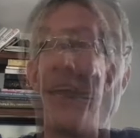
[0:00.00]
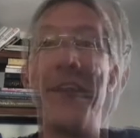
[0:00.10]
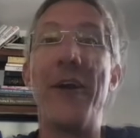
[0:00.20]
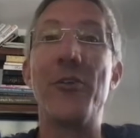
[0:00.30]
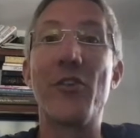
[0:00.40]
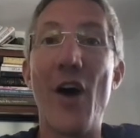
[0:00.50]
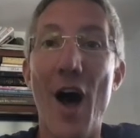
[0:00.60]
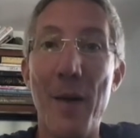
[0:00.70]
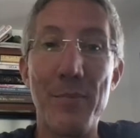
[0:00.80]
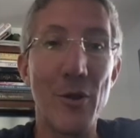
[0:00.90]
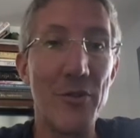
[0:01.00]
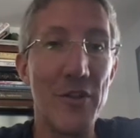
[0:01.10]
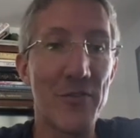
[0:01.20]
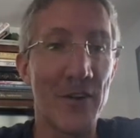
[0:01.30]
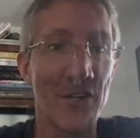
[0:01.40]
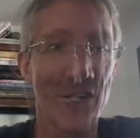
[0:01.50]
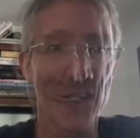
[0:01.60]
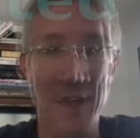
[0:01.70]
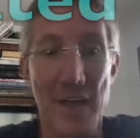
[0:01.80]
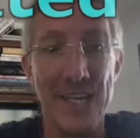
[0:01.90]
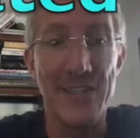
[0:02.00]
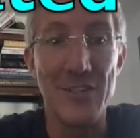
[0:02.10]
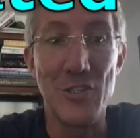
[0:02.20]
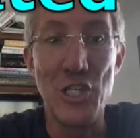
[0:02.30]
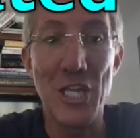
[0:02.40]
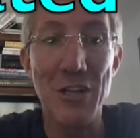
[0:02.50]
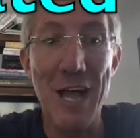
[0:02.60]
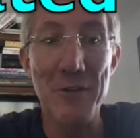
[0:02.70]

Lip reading: Now to upload this function, it's gcloud